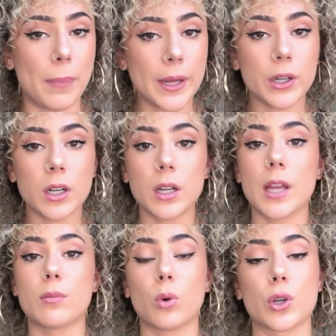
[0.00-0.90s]
better
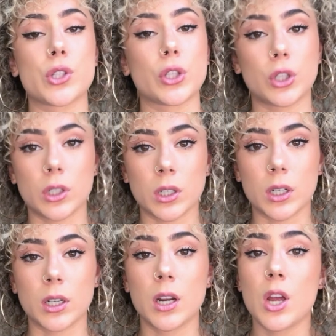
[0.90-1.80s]
and more
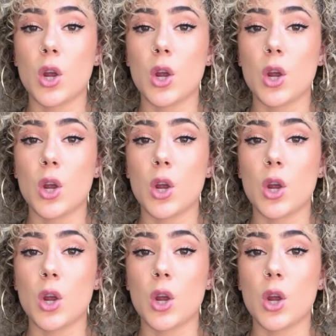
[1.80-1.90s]
secure